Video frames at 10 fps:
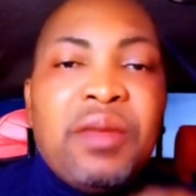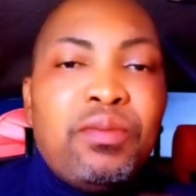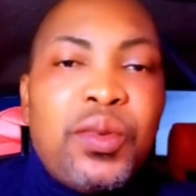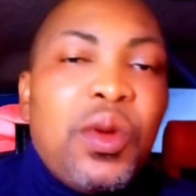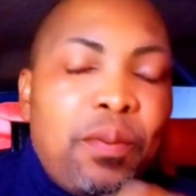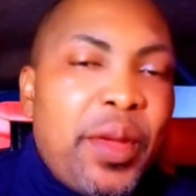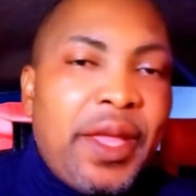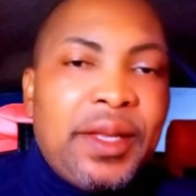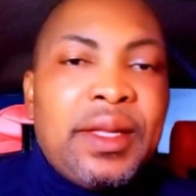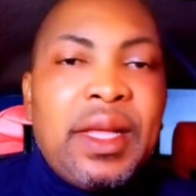
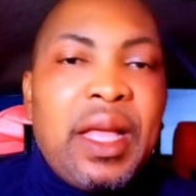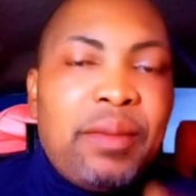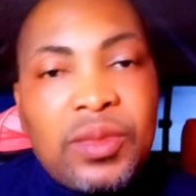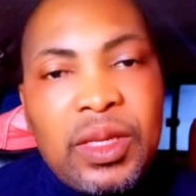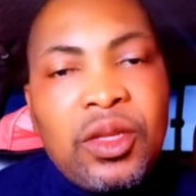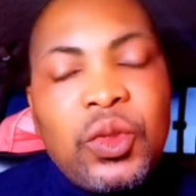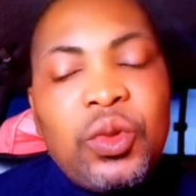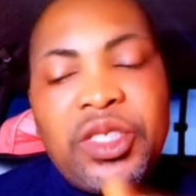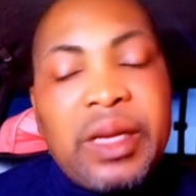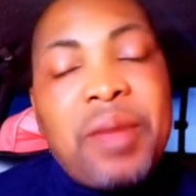Bullpen. So
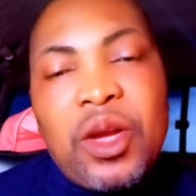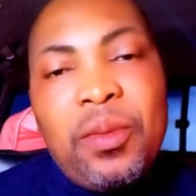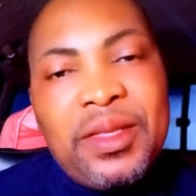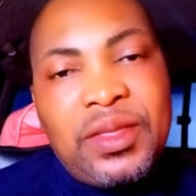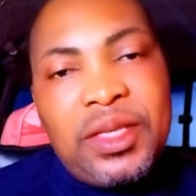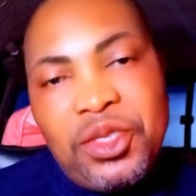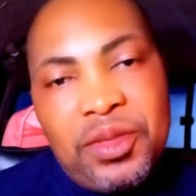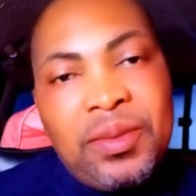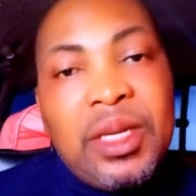check the comment section.